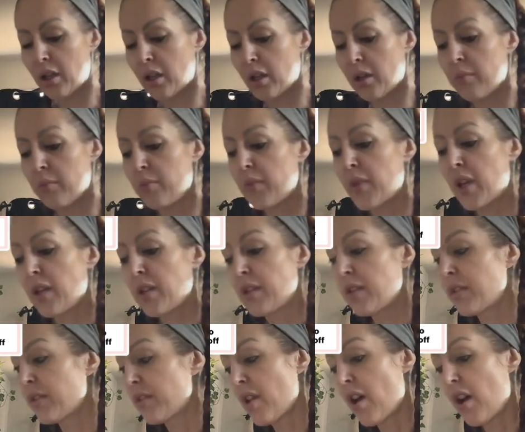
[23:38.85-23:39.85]
That
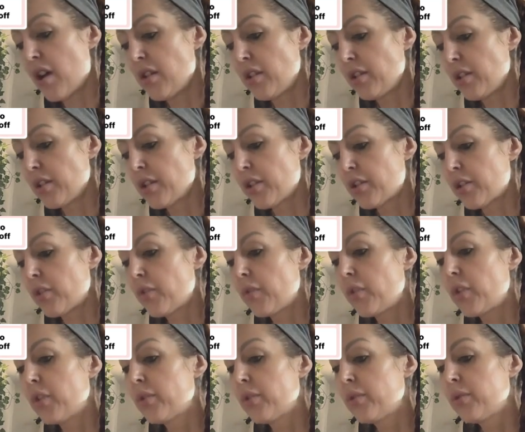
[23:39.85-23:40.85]
is not going to
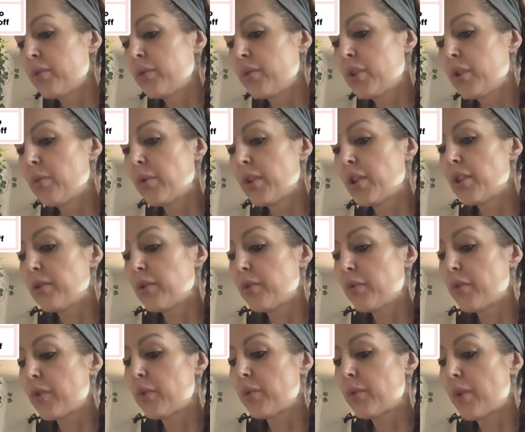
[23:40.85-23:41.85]
serve you. You want to do
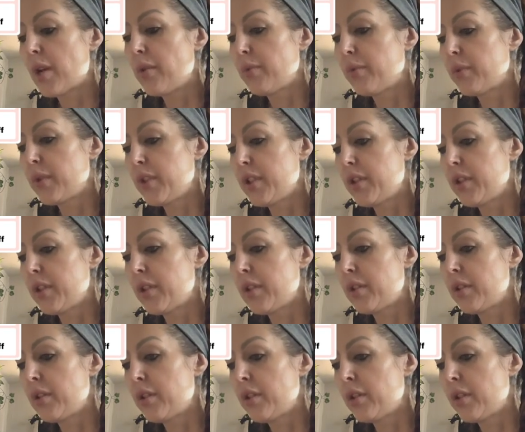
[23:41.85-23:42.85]
it for the right
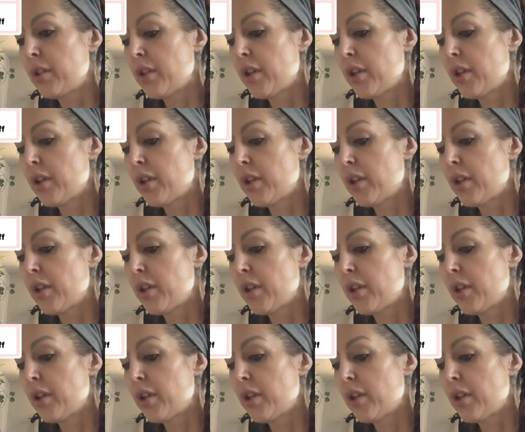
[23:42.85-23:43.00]
reason.